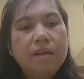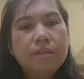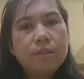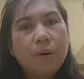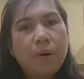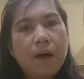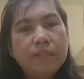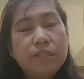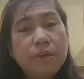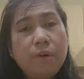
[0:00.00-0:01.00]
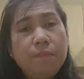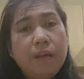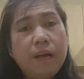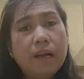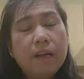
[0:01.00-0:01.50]
So I just hope
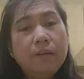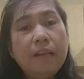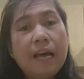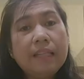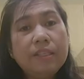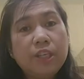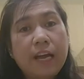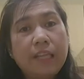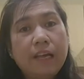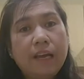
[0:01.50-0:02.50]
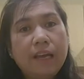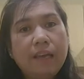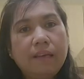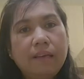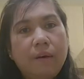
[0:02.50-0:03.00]
that kayo lahat dyan
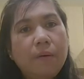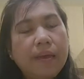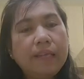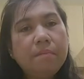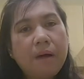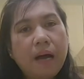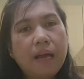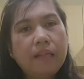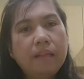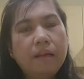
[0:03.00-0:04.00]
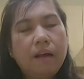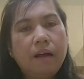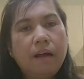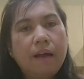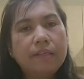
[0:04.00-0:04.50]
ay okay naman.
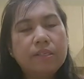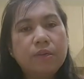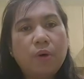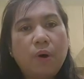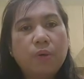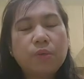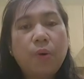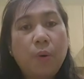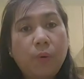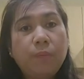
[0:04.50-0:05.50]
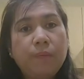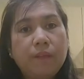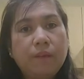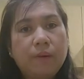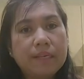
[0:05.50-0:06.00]
I just also hope
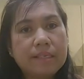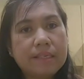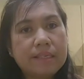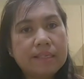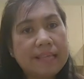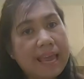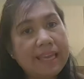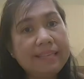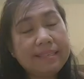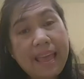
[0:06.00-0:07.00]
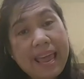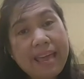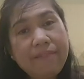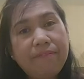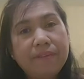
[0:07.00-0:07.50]
that you are still staying
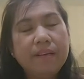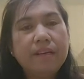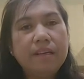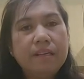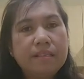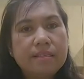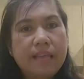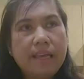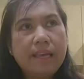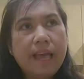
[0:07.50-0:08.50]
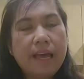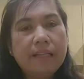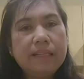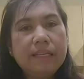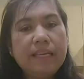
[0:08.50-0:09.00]
safe, staying
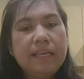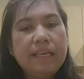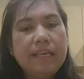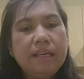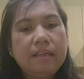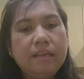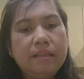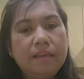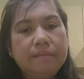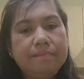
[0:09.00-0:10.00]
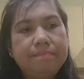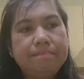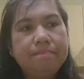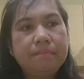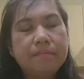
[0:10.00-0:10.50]
healthy, and then
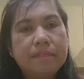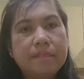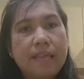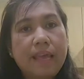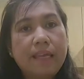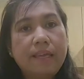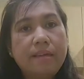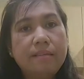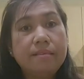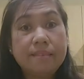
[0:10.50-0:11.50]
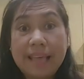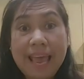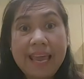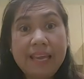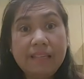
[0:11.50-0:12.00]
staying
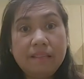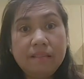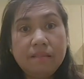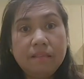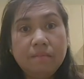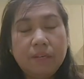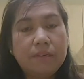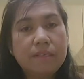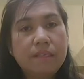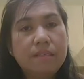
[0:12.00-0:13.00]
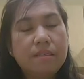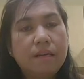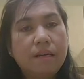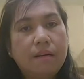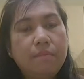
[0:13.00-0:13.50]
sane. Because that is
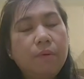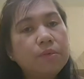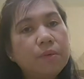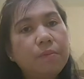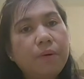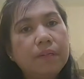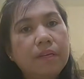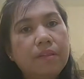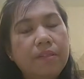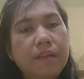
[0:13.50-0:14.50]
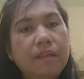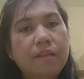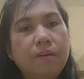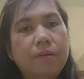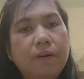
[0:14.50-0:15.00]
the most important thing
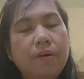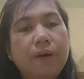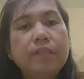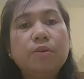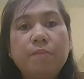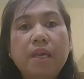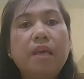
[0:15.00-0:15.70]
that you are going to be